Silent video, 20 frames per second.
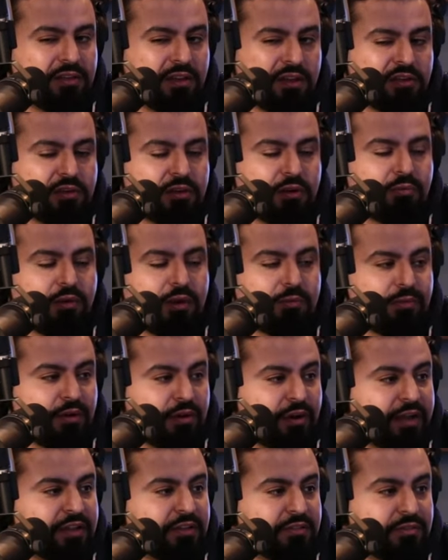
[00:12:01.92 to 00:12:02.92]
yeah, you know what, bro,
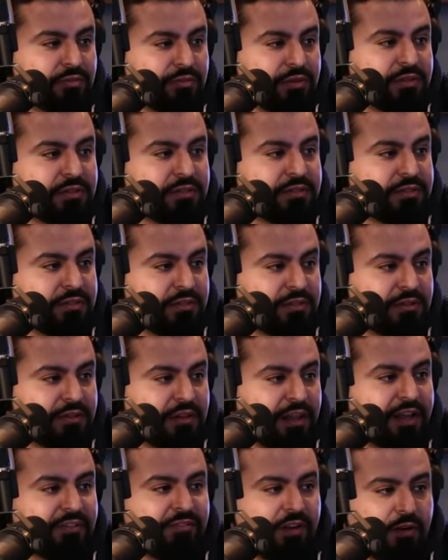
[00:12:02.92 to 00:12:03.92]
I could do this.
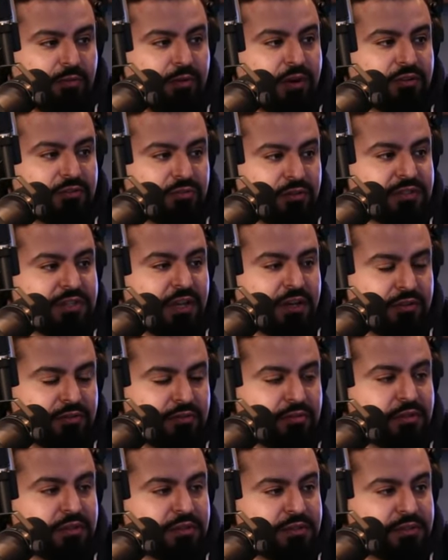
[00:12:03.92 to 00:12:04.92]
Like if I want to do this, I could
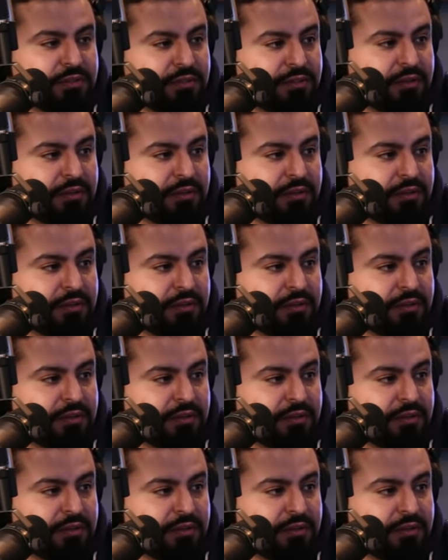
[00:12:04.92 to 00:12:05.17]
do this.